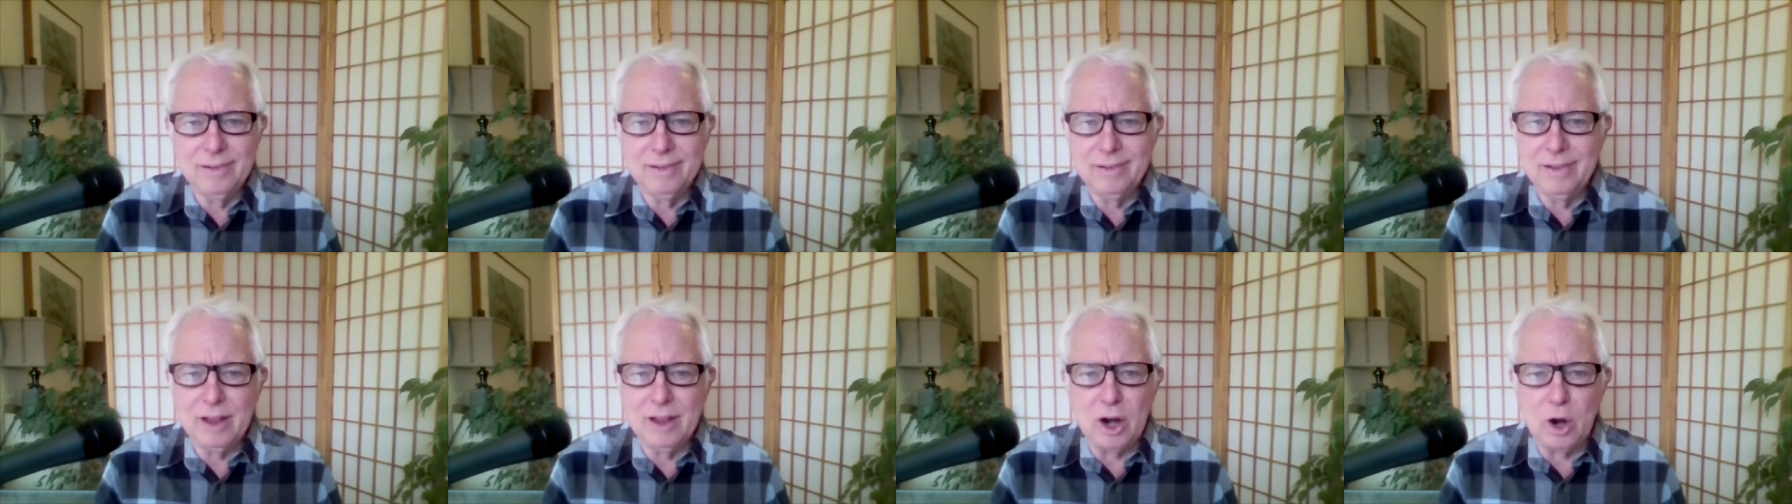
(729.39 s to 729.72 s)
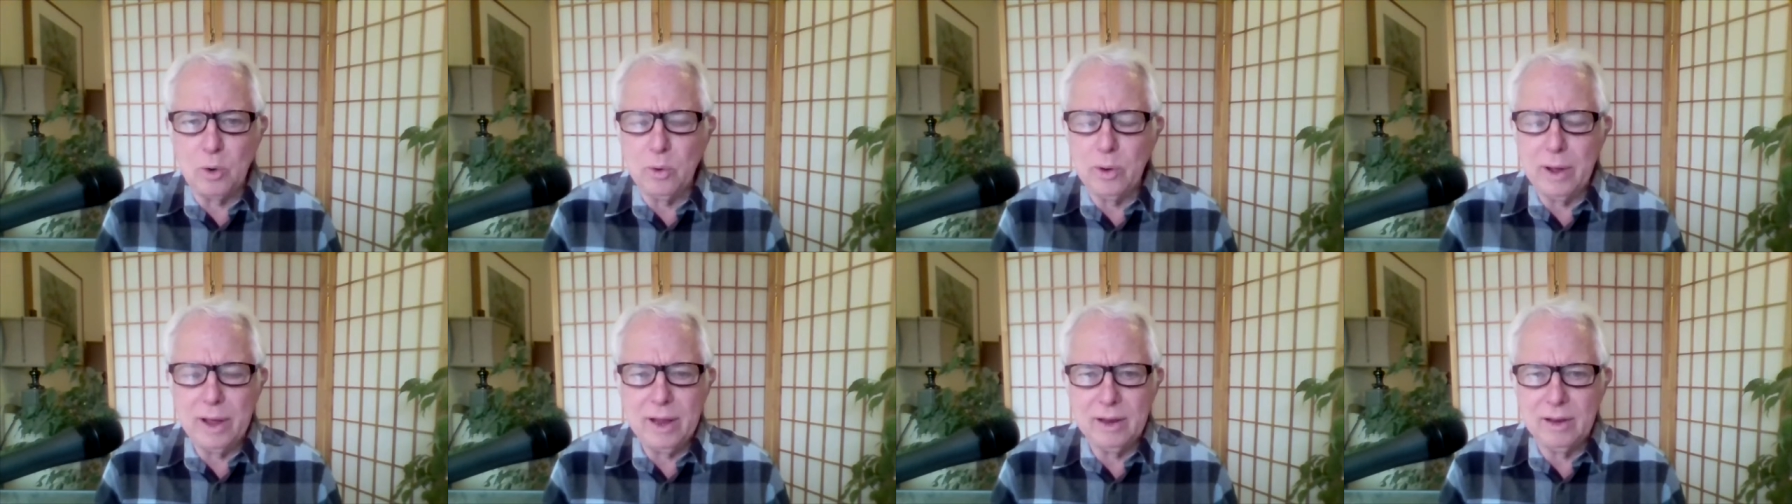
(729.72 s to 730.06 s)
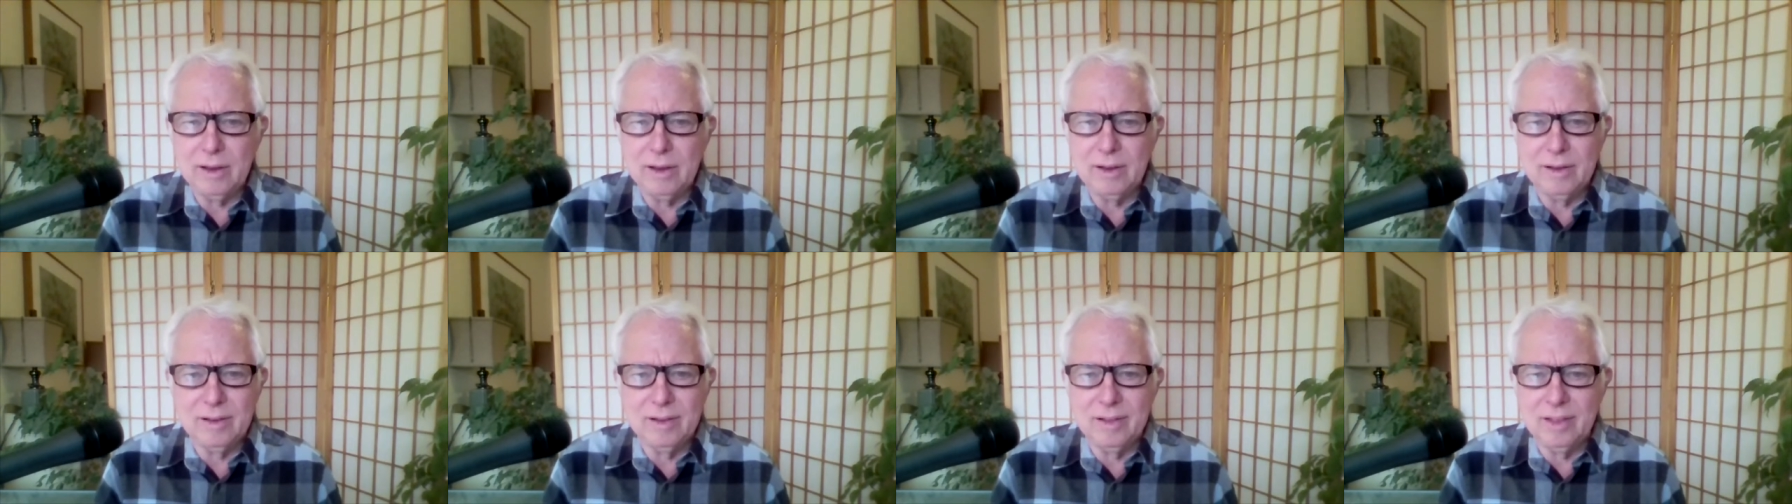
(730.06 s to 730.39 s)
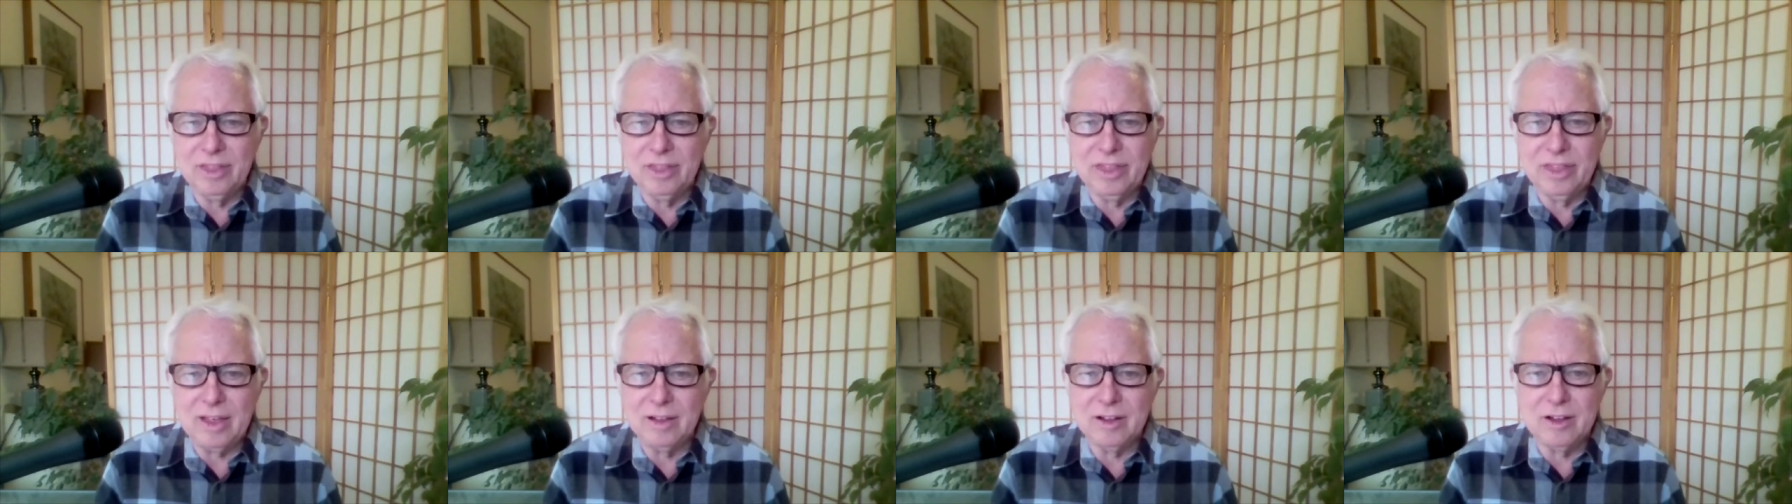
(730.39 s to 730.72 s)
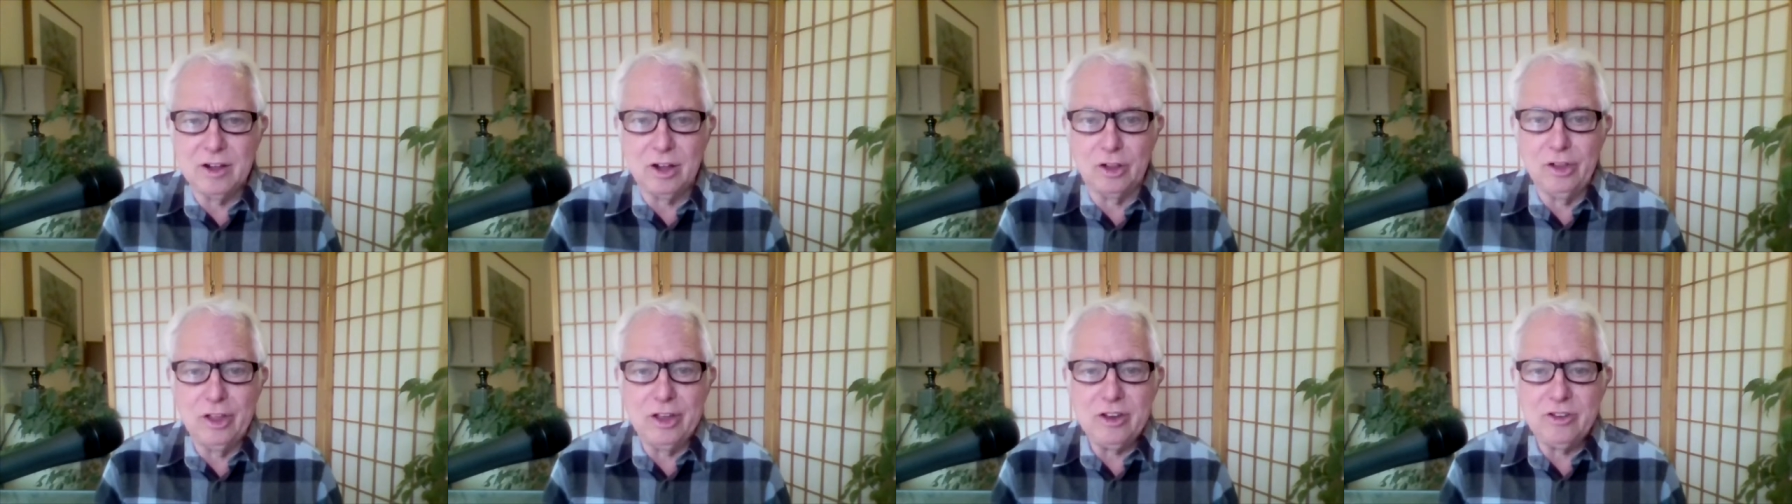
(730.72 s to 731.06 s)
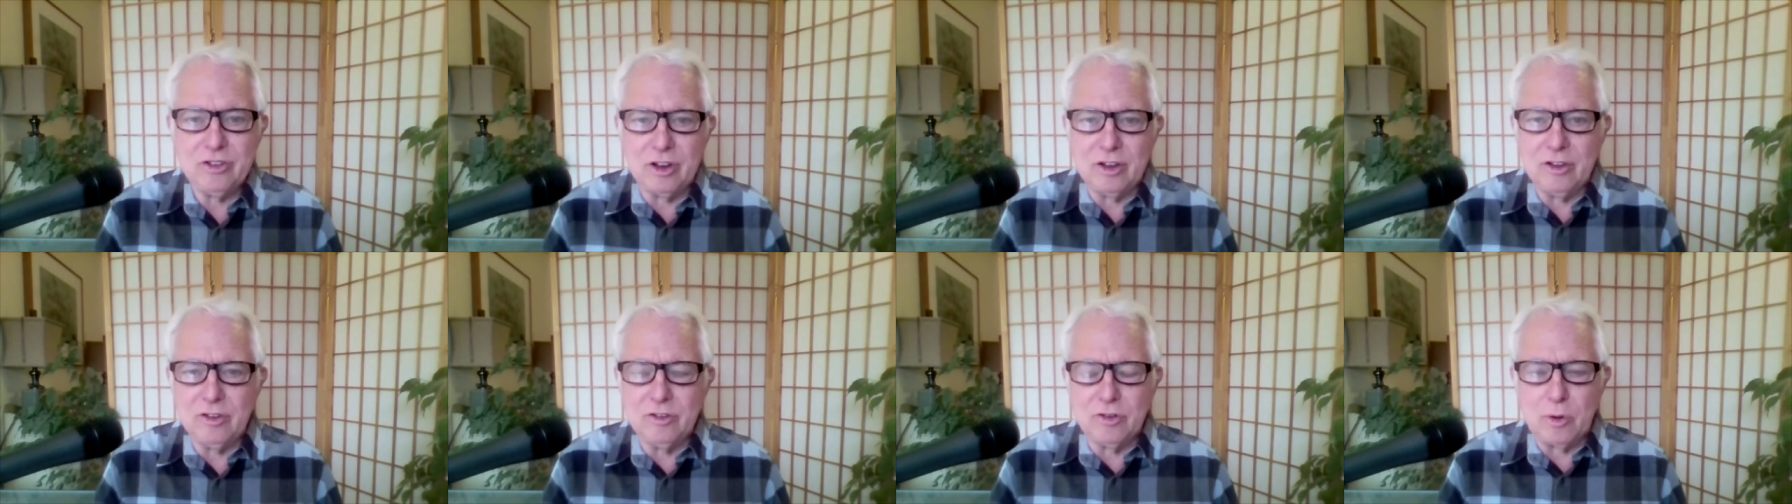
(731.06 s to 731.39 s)
you know eh, th-
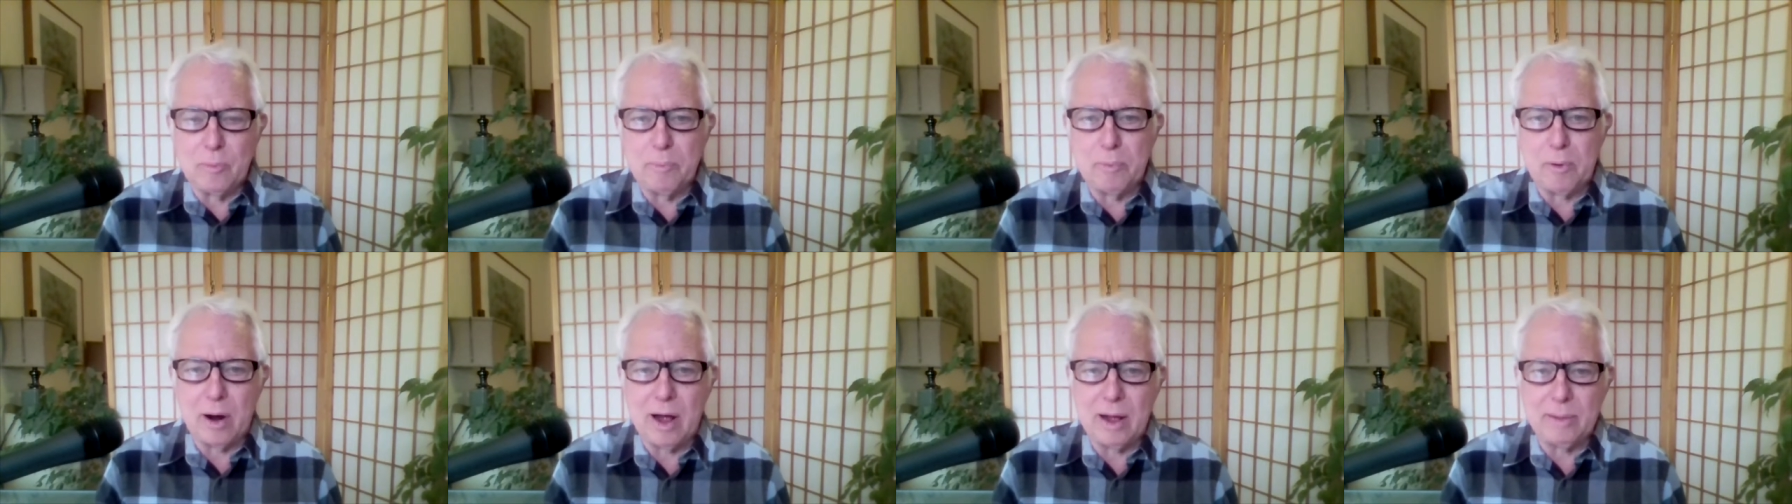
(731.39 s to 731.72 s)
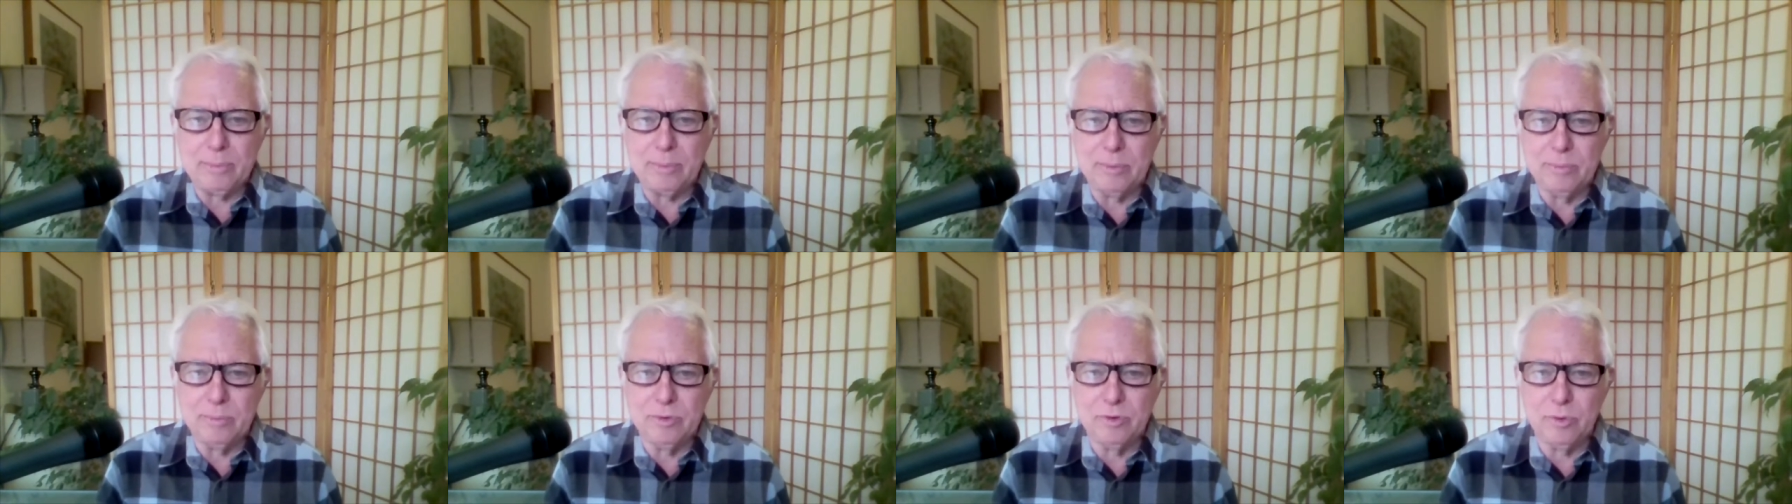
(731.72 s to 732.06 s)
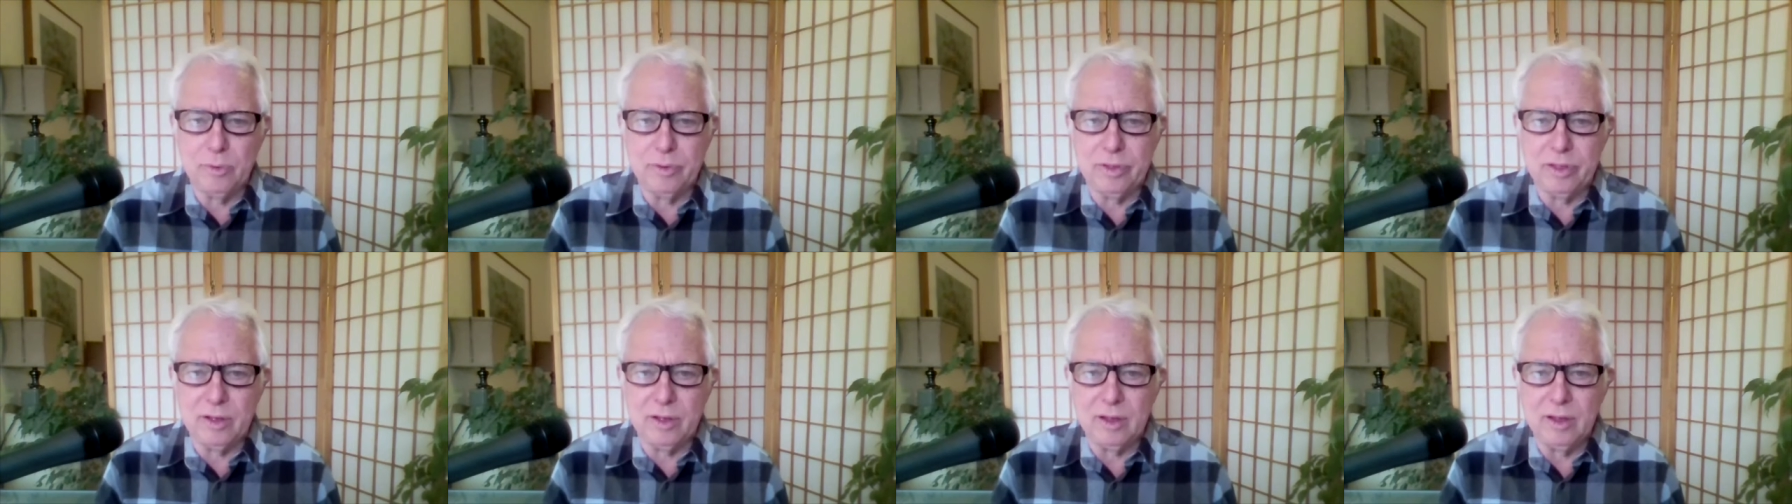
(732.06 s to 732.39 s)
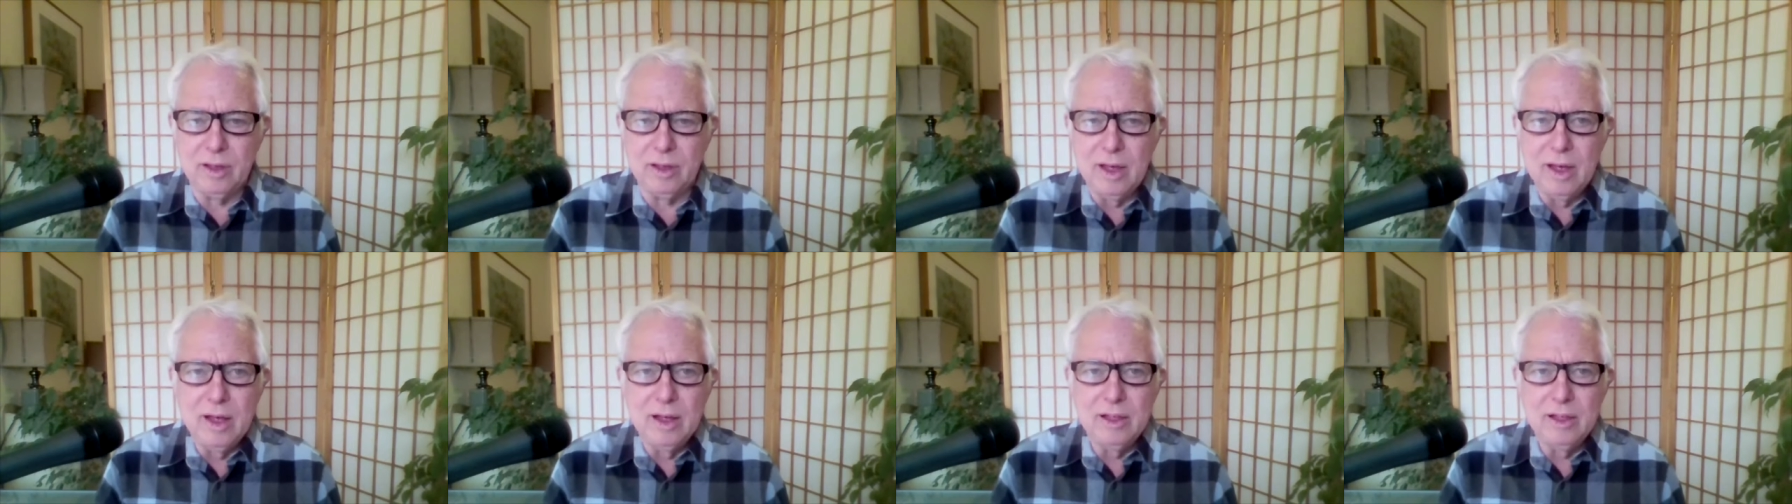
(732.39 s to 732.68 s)
collisions or problems with the